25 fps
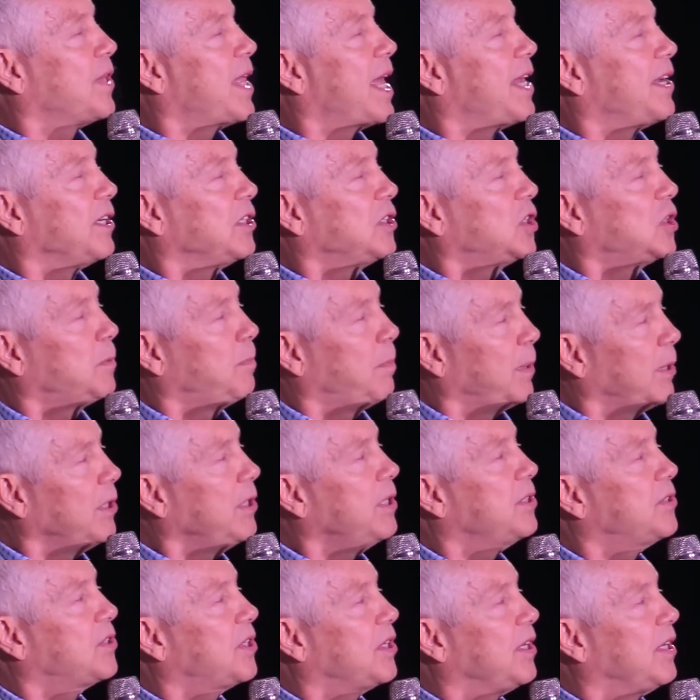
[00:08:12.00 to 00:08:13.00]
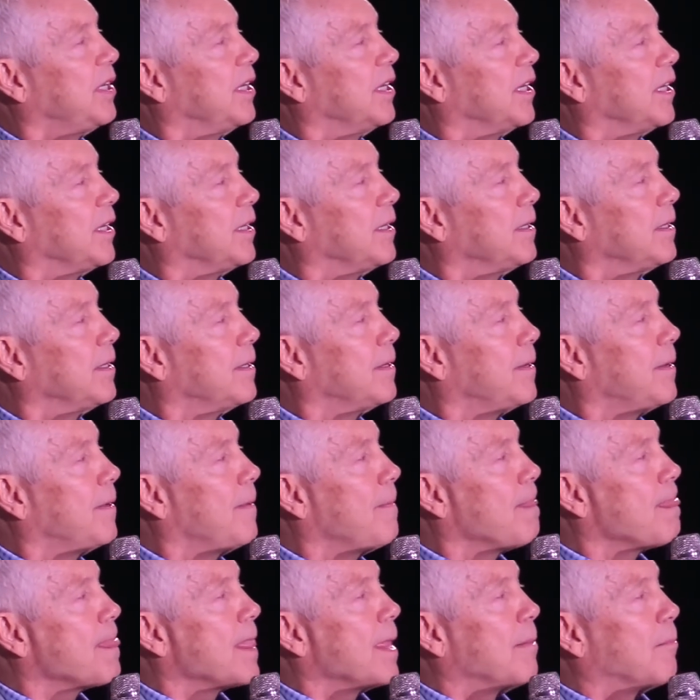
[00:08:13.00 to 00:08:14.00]
for that experience again,
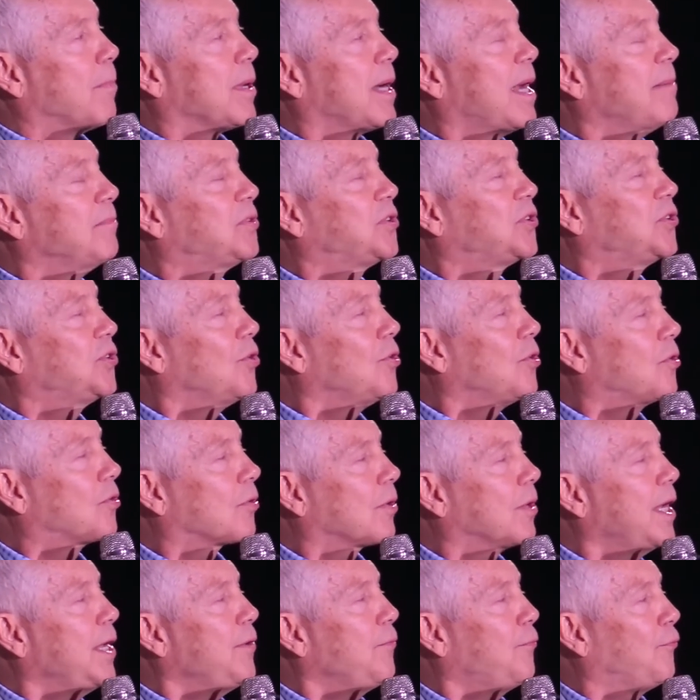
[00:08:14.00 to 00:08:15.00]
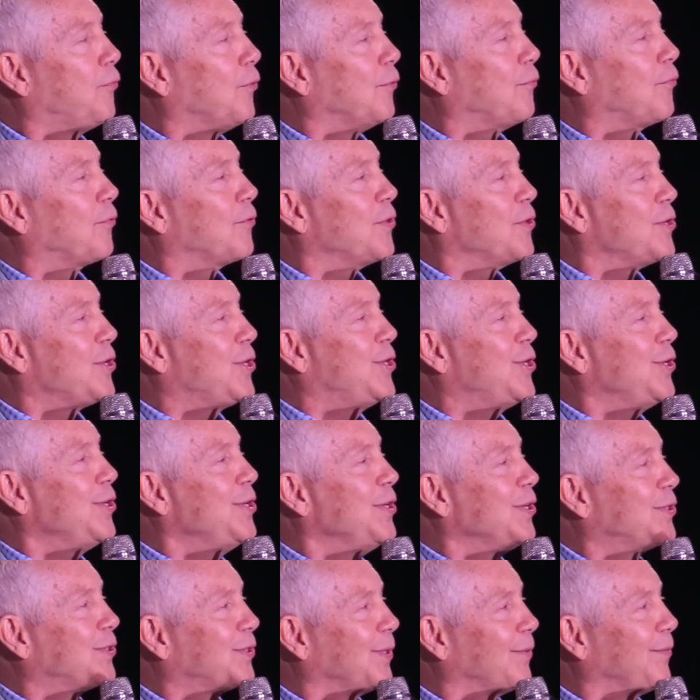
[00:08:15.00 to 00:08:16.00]
but I'm so grateful for the
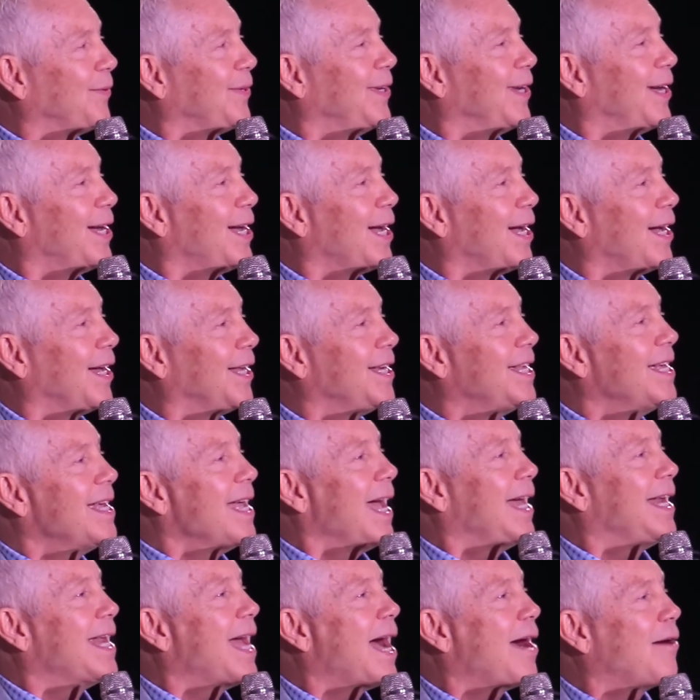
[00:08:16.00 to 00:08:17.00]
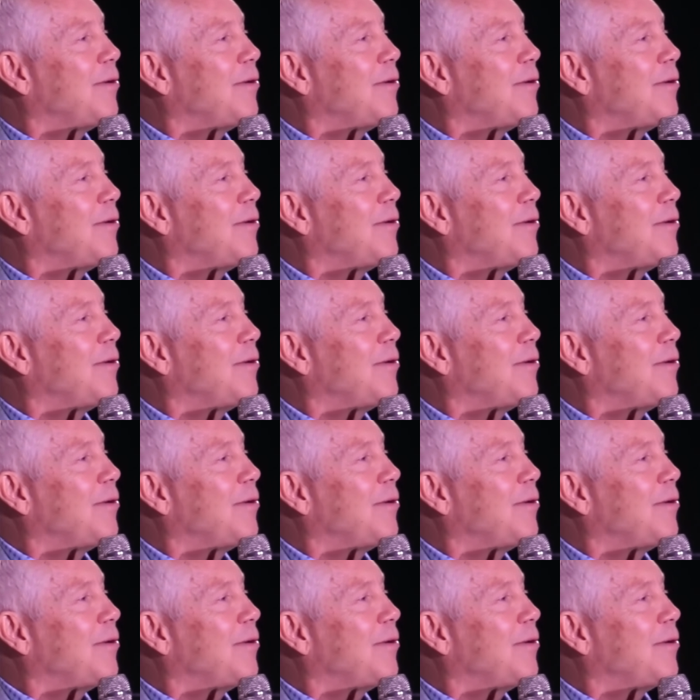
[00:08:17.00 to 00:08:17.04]
goodness of God and